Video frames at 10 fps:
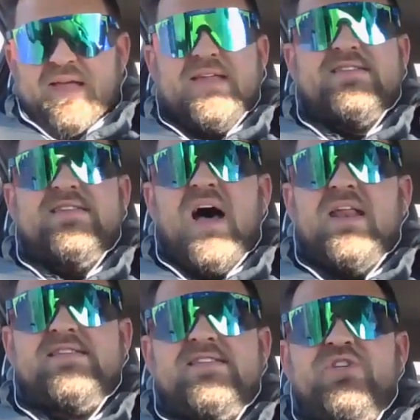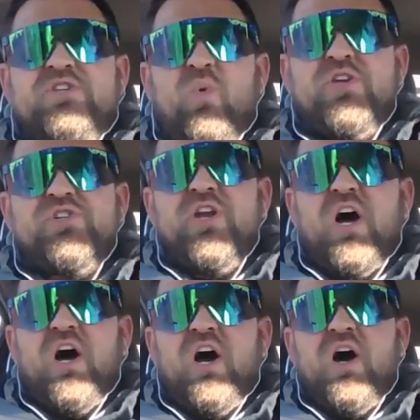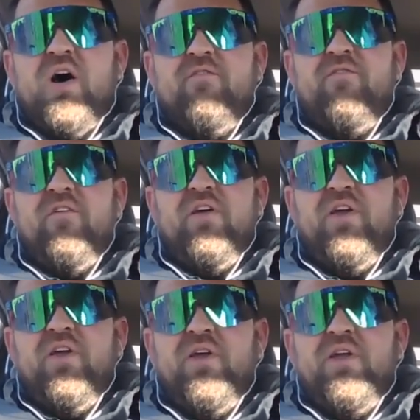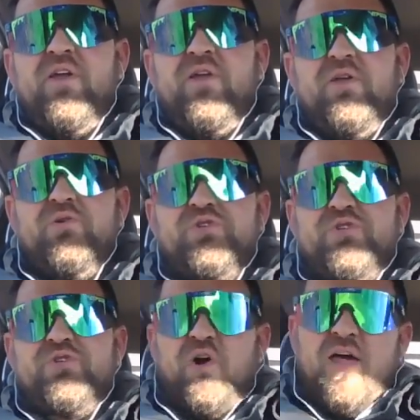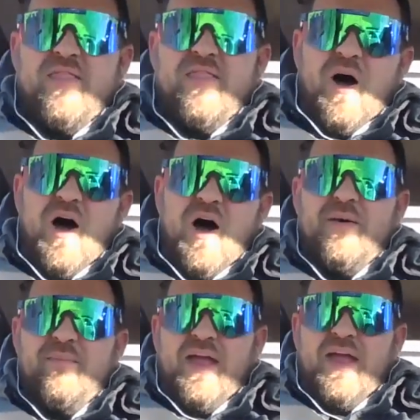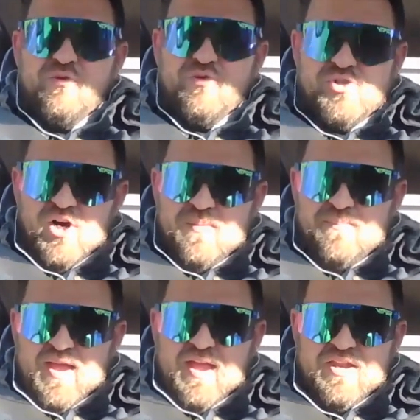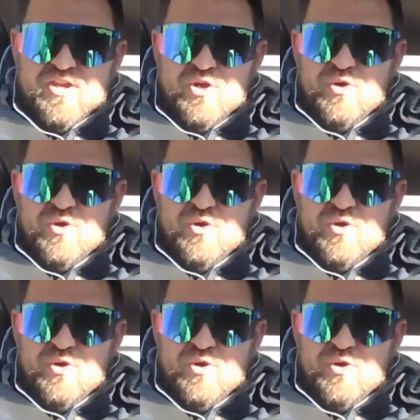It's not a situation of you start at the bottom and you jump and